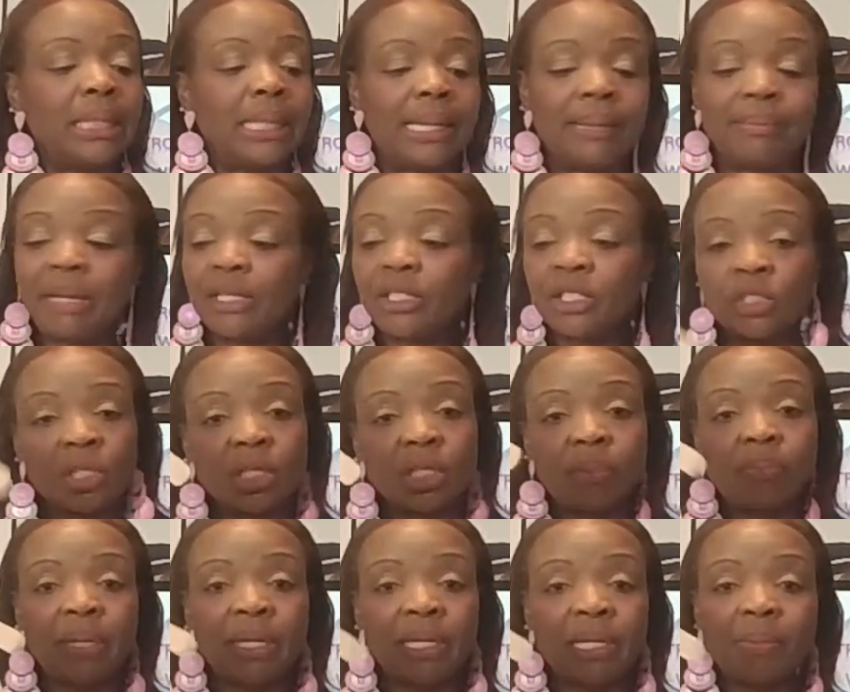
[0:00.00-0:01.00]
I'm not just going
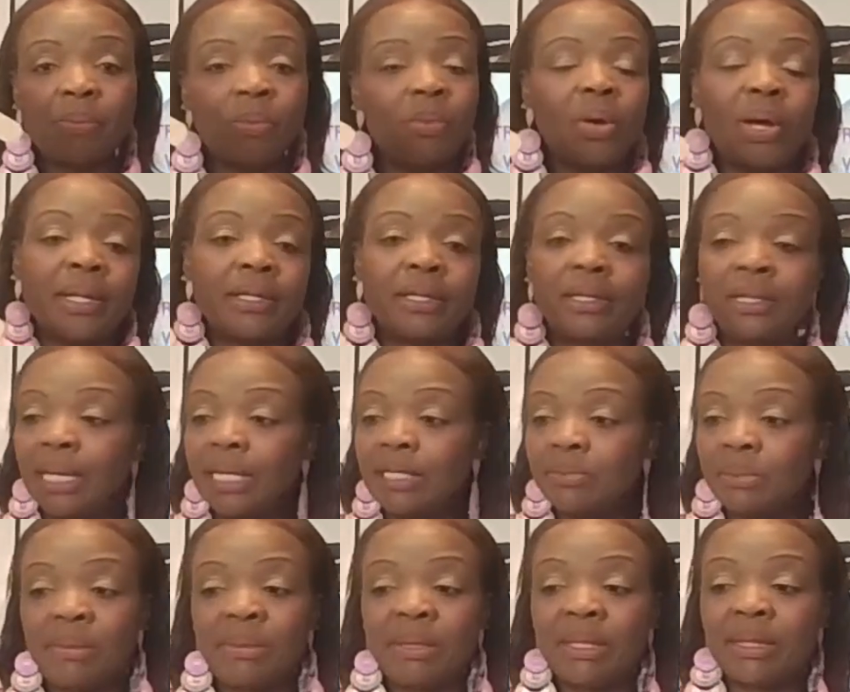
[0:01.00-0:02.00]
to pick up one. You
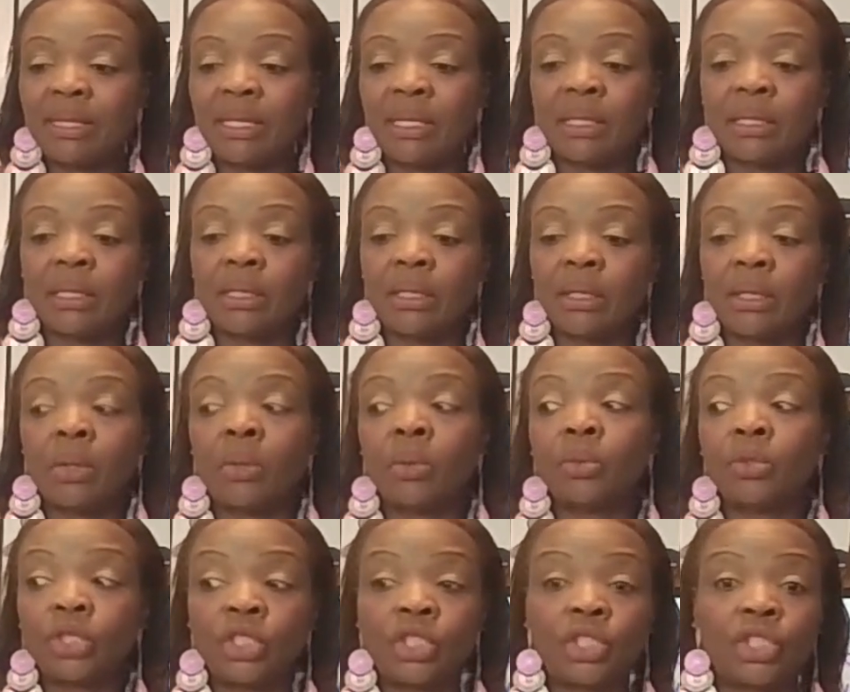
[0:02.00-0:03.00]
guys might be thinking,
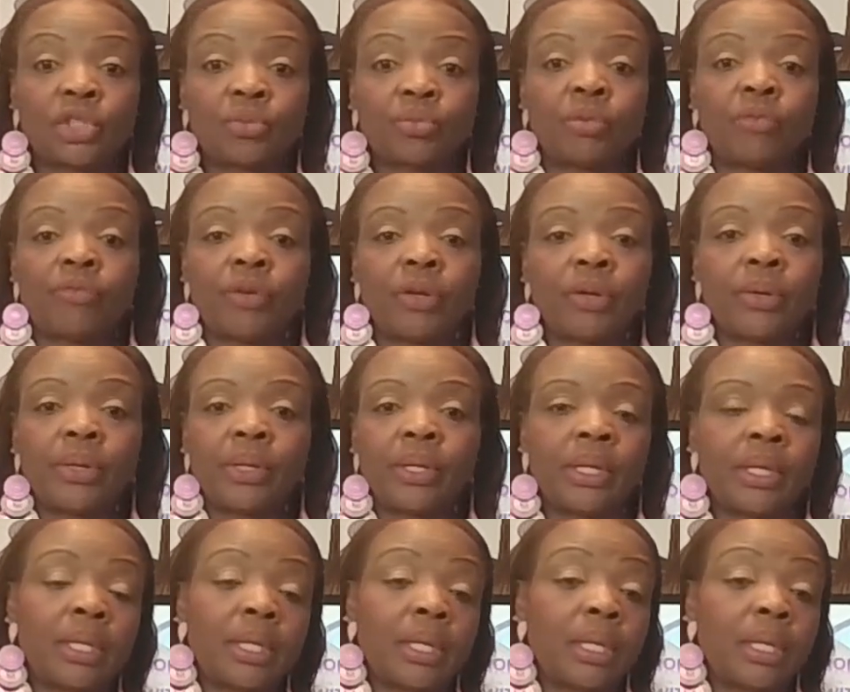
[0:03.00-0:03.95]
oh, she's just referring.